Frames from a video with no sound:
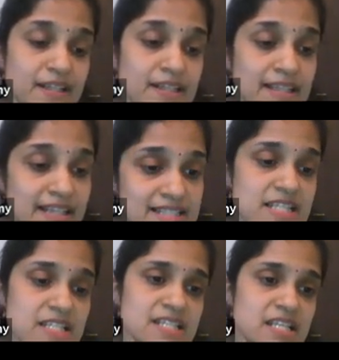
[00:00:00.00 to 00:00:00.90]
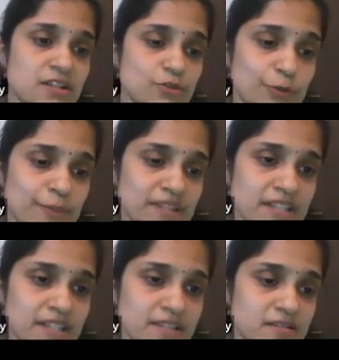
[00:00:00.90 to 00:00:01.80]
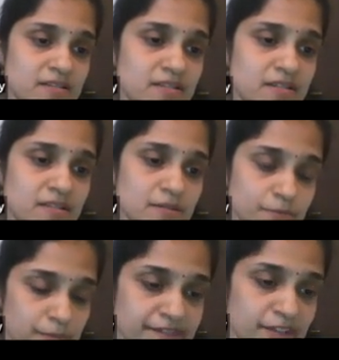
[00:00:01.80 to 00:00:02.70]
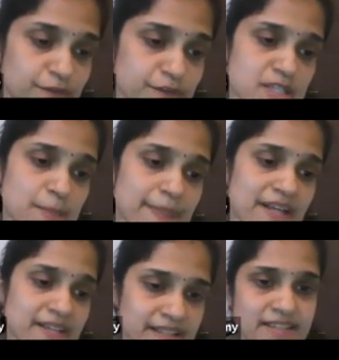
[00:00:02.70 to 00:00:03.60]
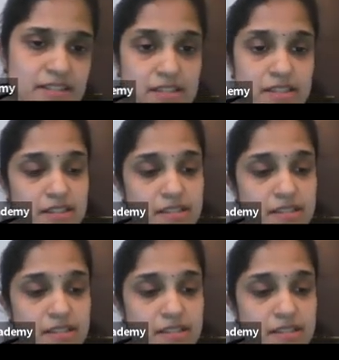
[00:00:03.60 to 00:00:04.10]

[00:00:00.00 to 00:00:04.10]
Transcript: Licensing could be there by way of a supply, rental,